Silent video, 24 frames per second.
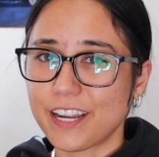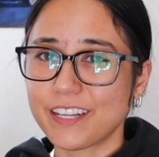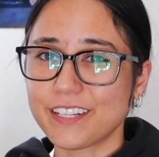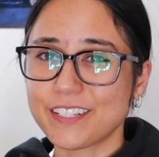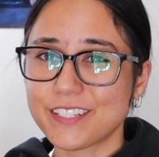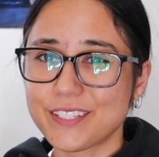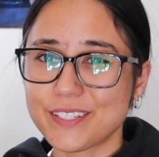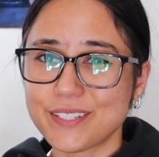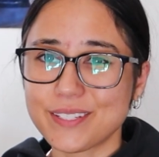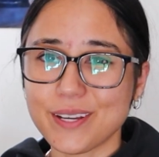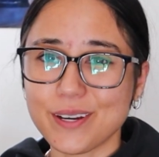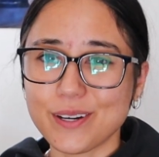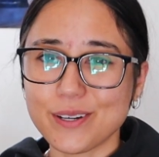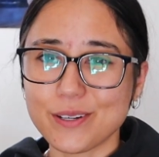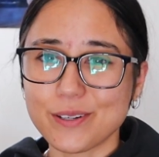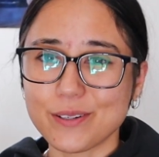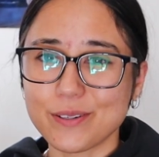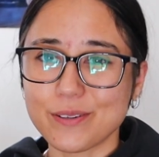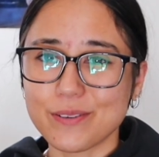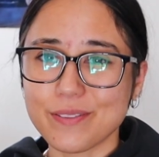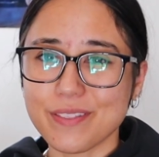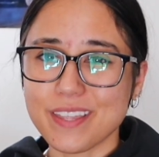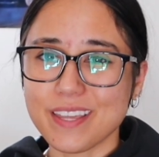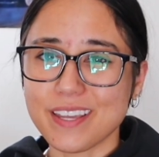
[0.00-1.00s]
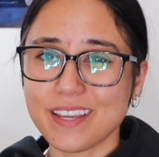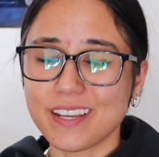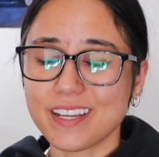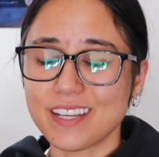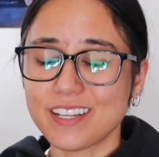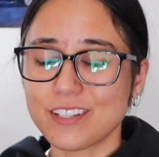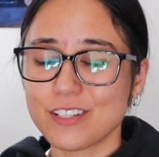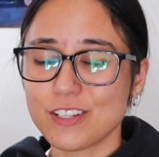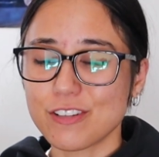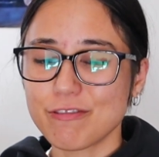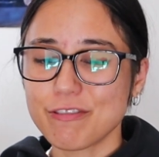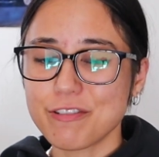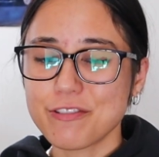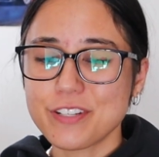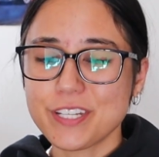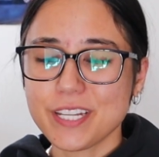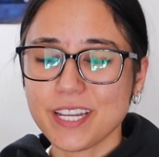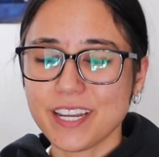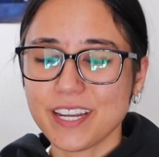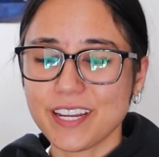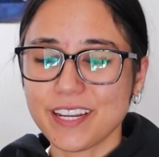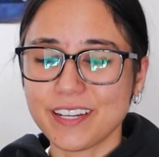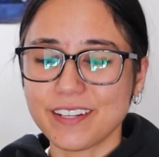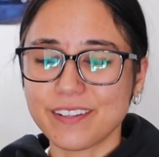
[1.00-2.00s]
So the new
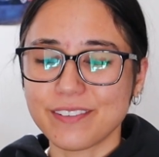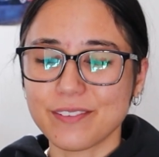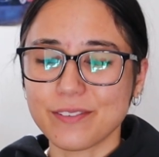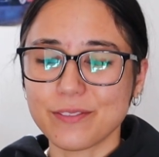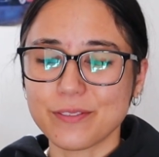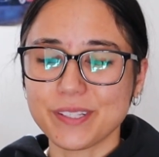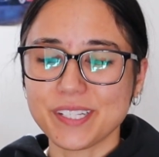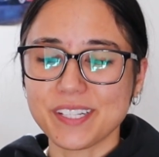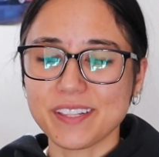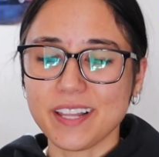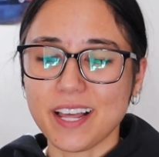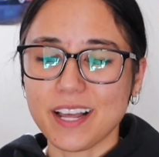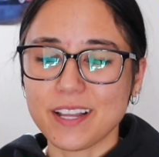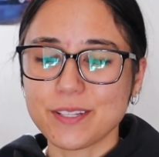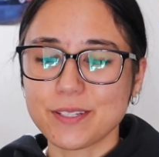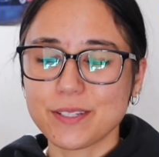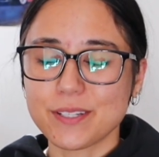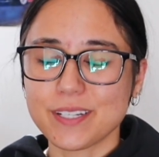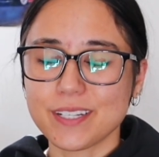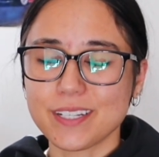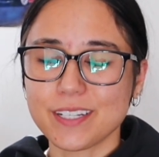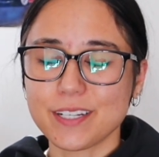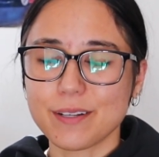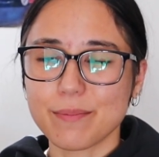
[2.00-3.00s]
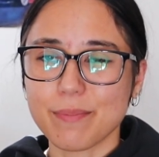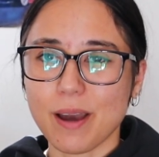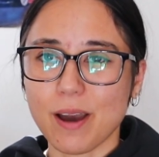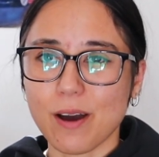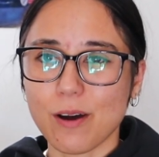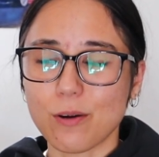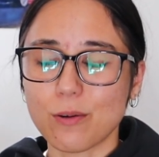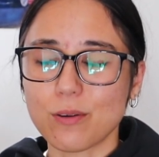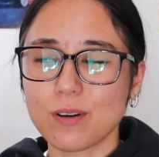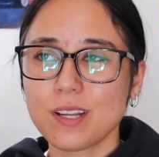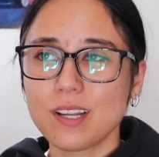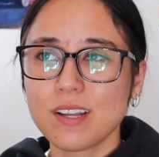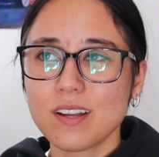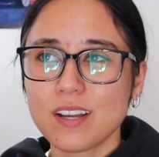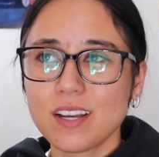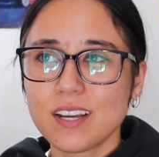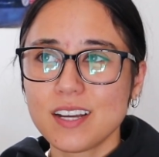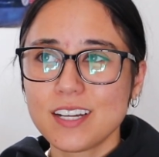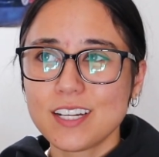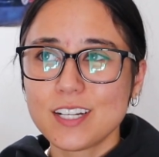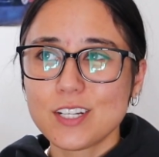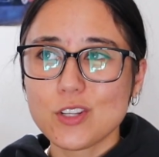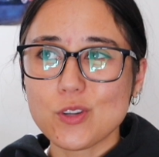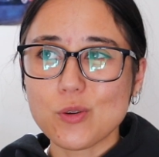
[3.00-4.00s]
routine only lasted about
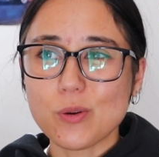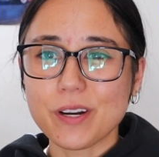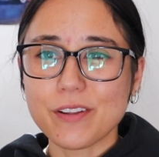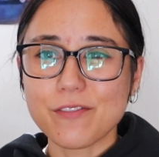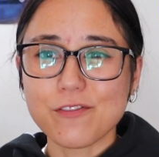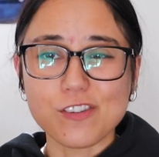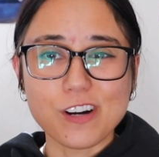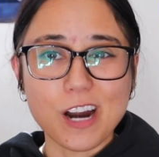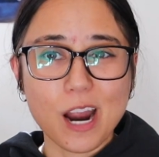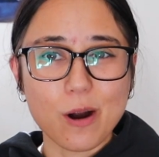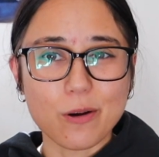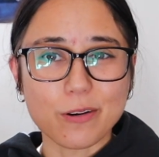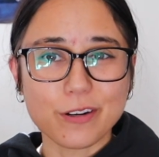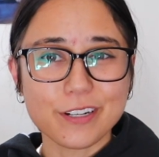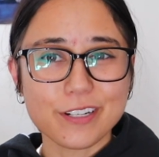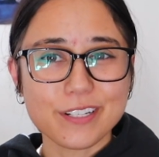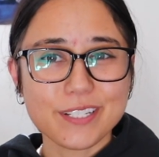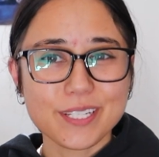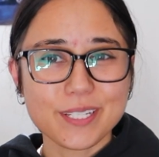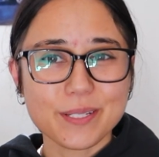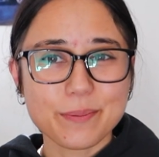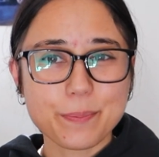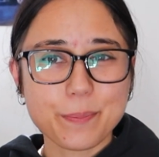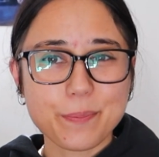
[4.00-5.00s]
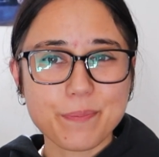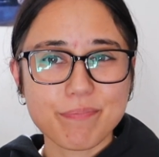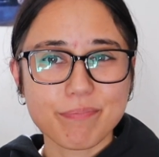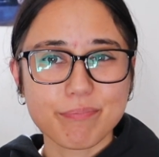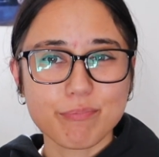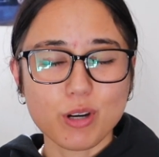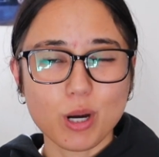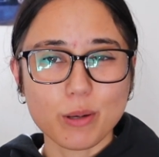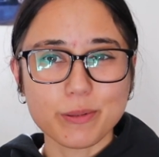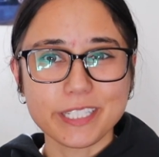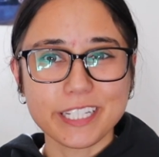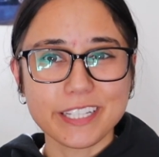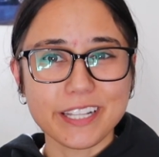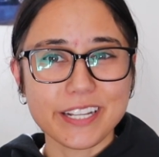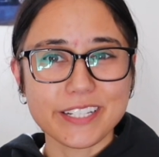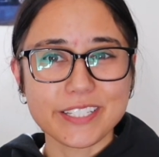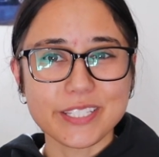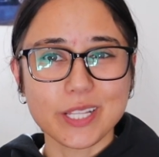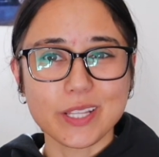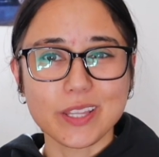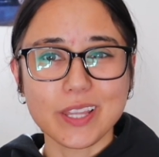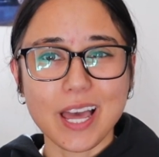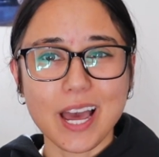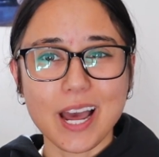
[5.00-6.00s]
24 hours, probably less
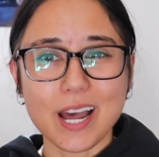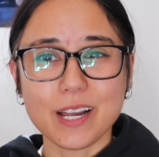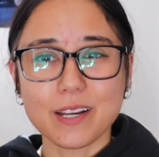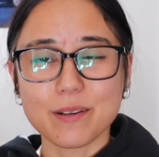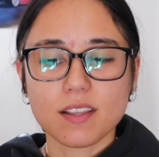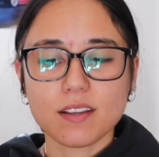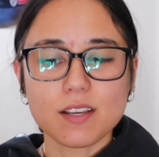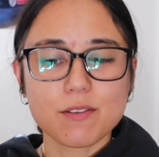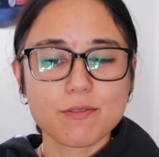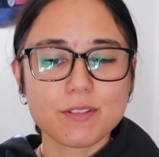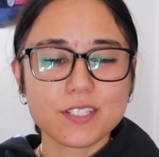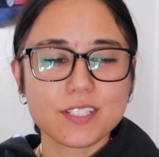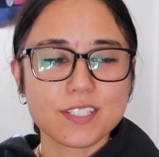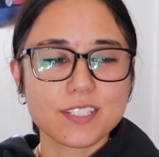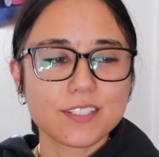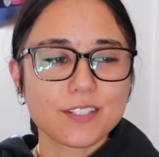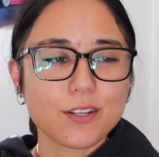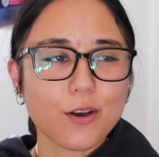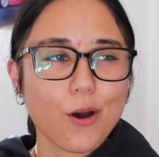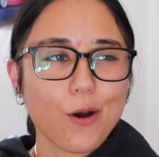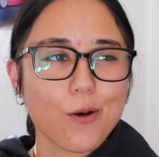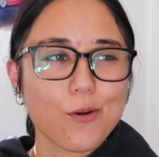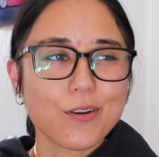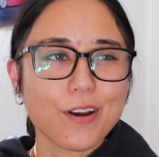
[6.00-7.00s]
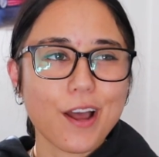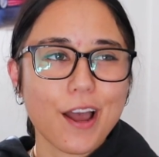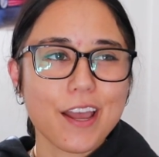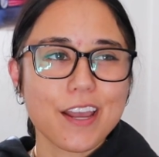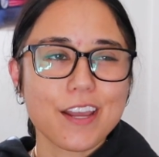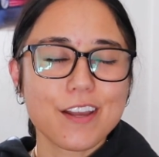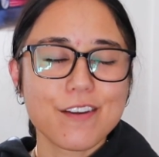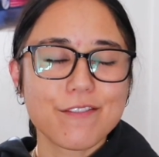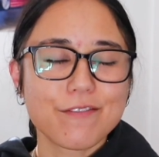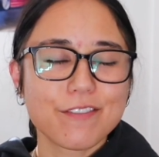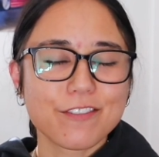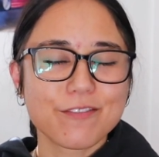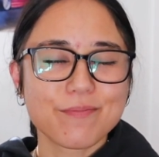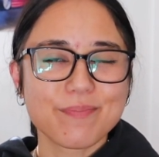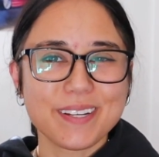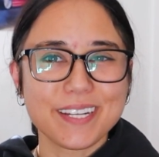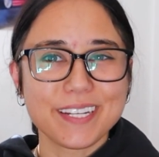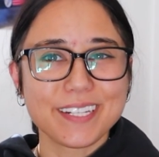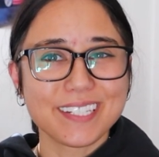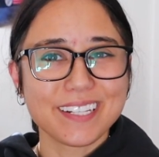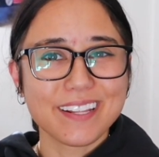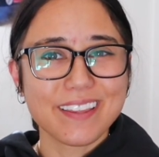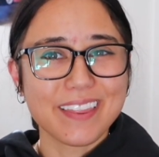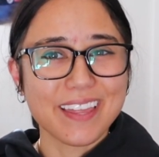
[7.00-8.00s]
than that. It was so naive of
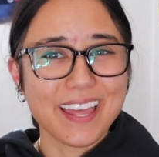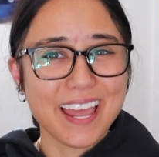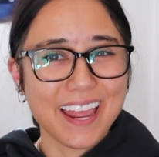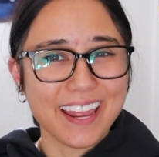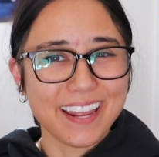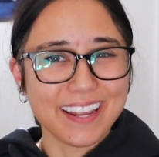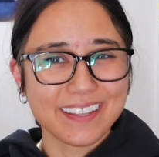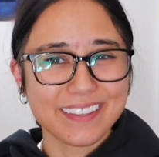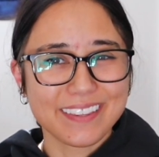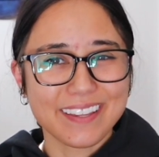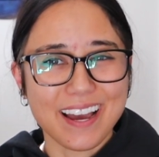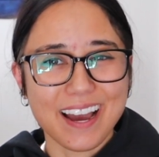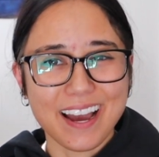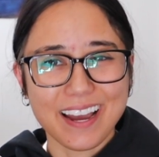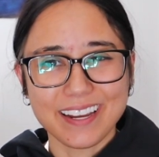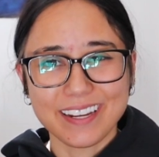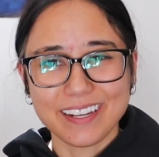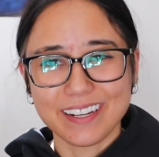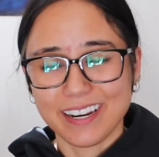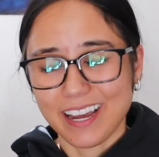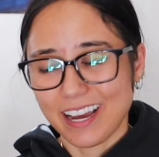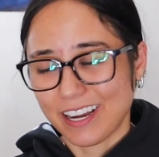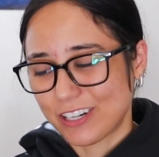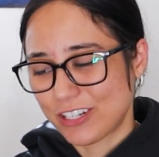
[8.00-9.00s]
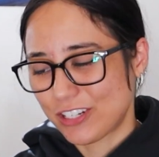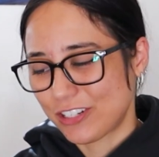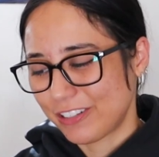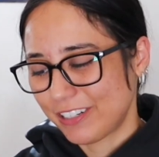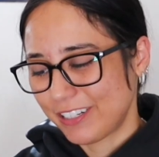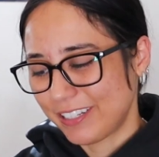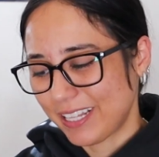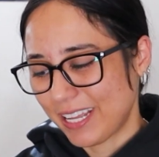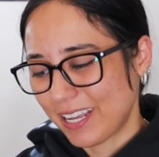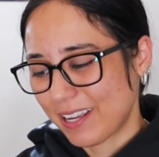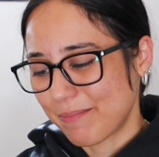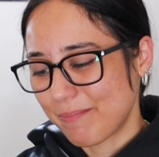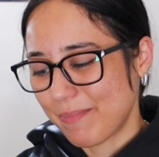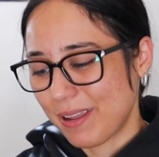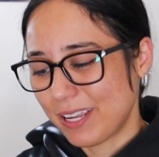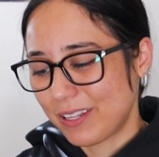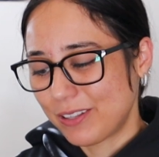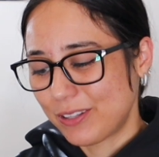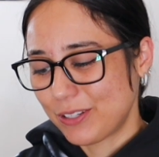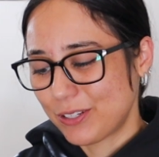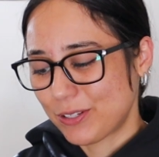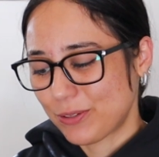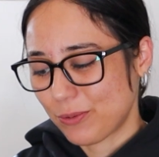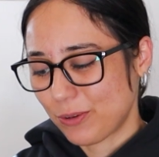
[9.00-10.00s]
me to think that I could actually, like, make
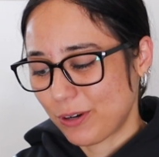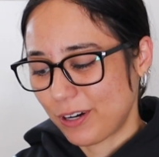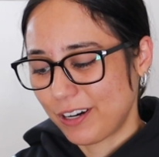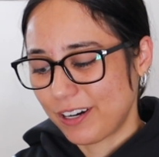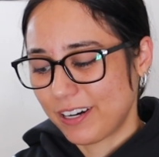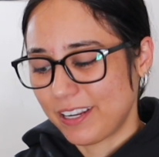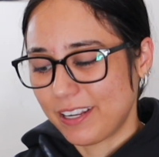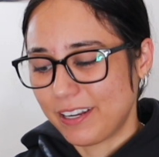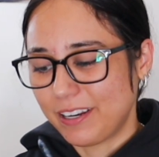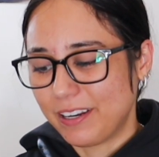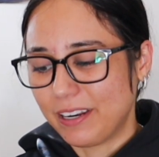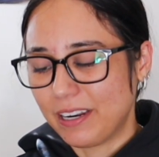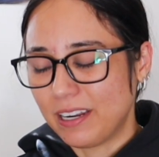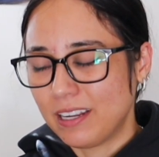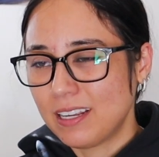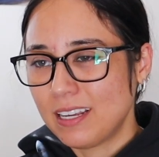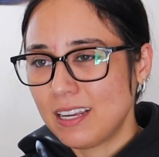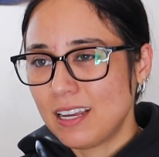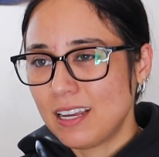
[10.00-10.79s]
this work and